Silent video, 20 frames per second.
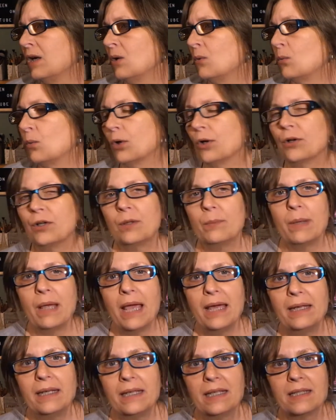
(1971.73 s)
We're going to be
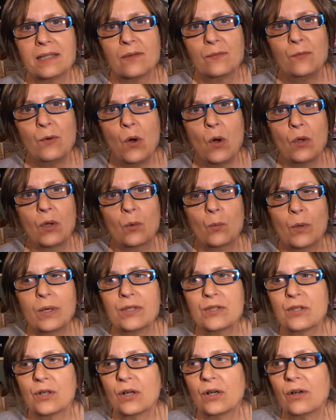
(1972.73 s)
heading into fall and
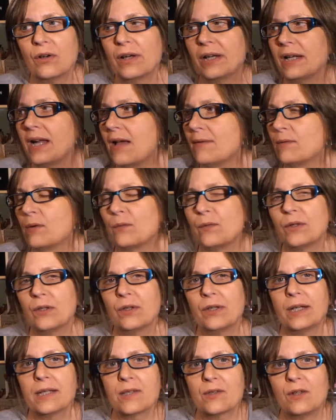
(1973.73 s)
winter, and I have a
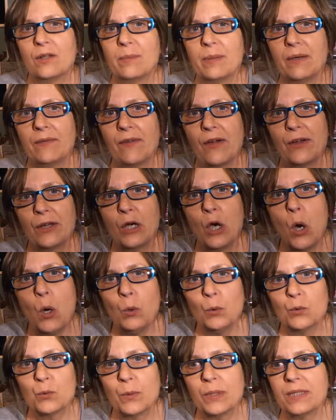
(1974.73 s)
feeling it's going to be a very
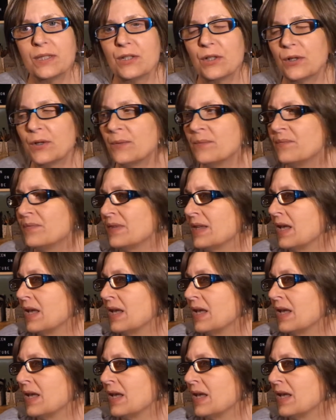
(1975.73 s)
cold winter.